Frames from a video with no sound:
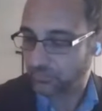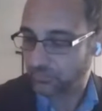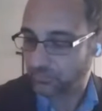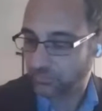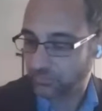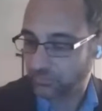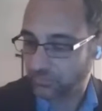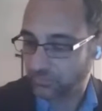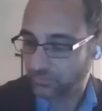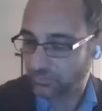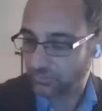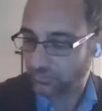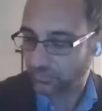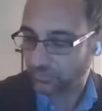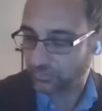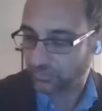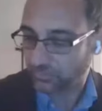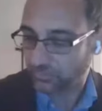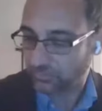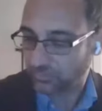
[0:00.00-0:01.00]
President and
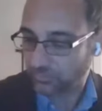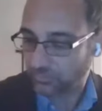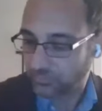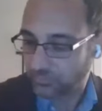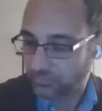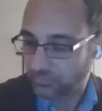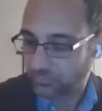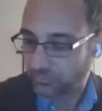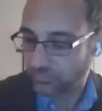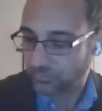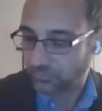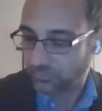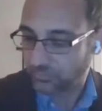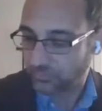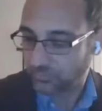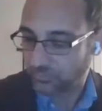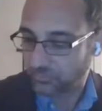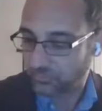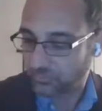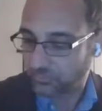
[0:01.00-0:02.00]
CEO John
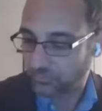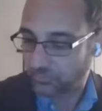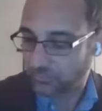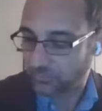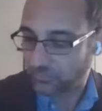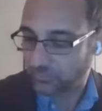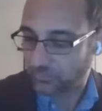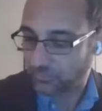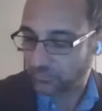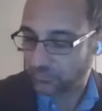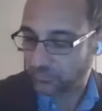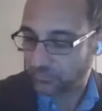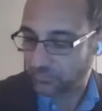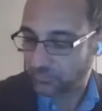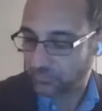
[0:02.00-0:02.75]
Williams,